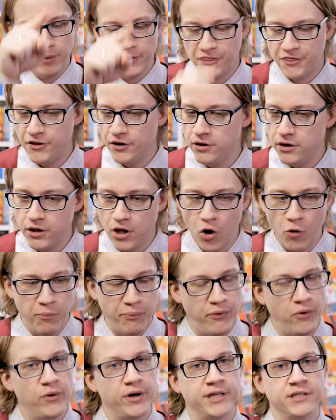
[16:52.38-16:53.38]
But the low
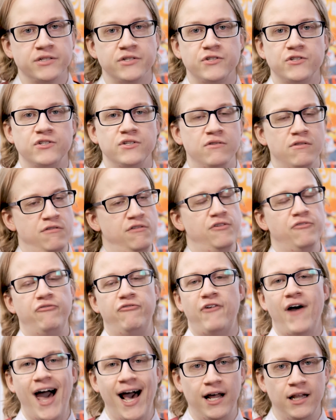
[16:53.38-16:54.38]
points, the
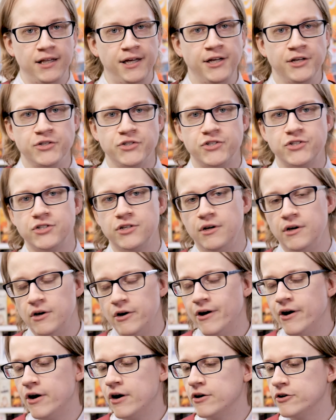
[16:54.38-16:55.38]
valleys,
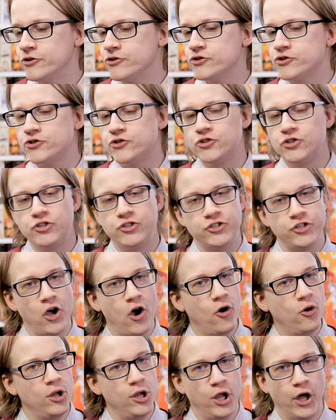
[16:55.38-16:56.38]

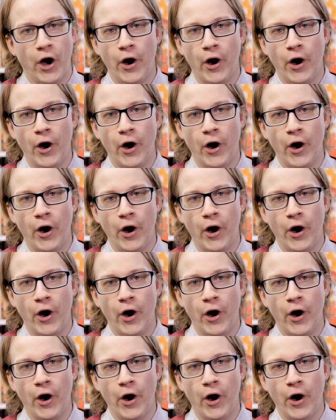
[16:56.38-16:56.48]
so